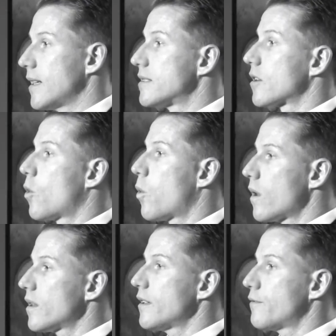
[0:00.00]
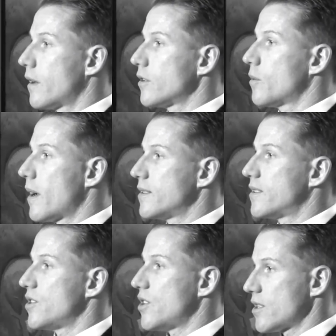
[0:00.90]
it's a quality value-add
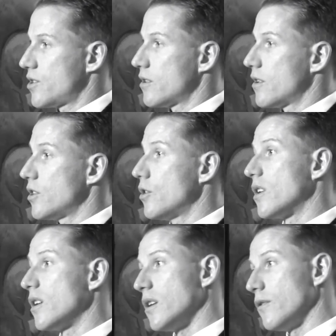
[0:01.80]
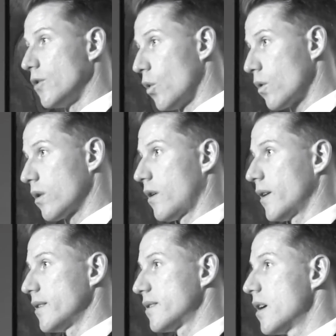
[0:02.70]
suggestion that you can give your
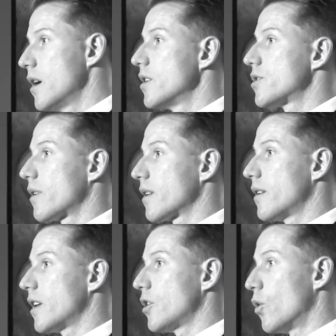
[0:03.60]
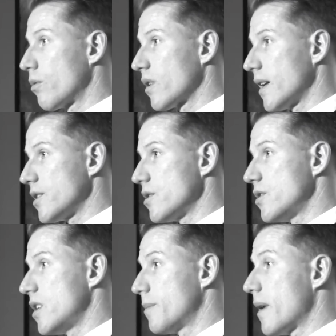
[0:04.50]
clients, strengthening your
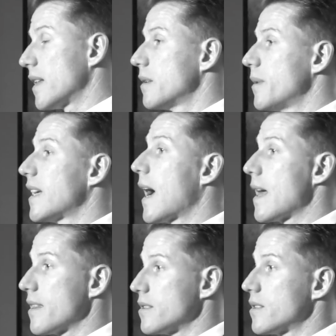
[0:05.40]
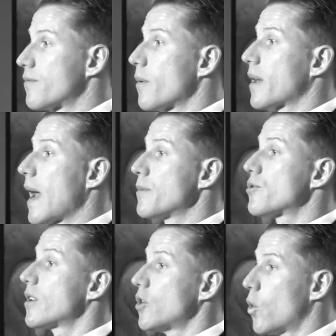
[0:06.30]
relationship and limiting others from
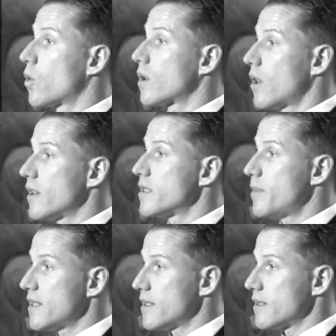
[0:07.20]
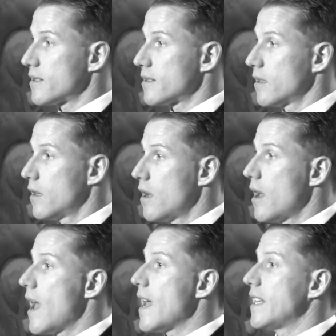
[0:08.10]
capturing your client's business.
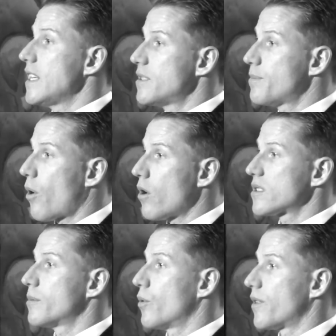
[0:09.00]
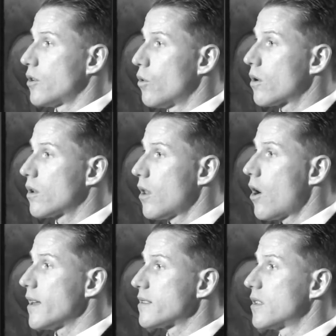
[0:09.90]
It is possible that your
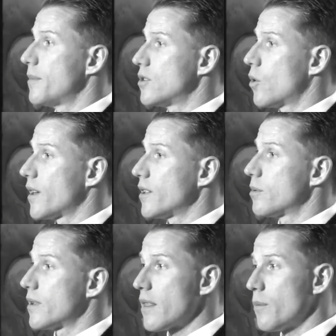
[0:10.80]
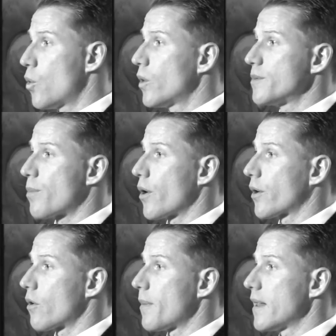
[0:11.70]
clients could be talking to another mortgage broker
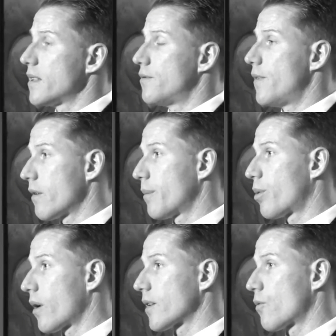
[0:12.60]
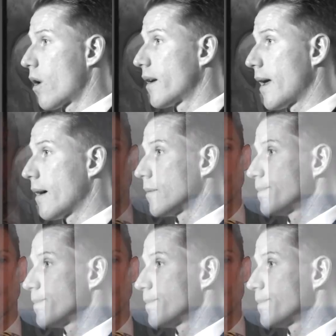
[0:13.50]
about this very product right now.